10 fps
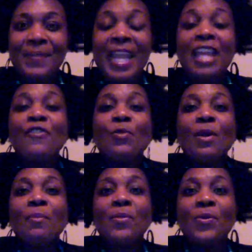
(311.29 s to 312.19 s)
And if you
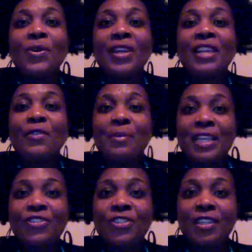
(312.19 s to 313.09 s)
want more
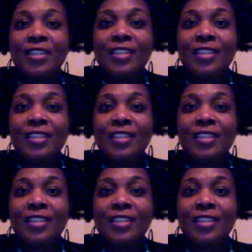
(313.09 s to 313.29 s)
information,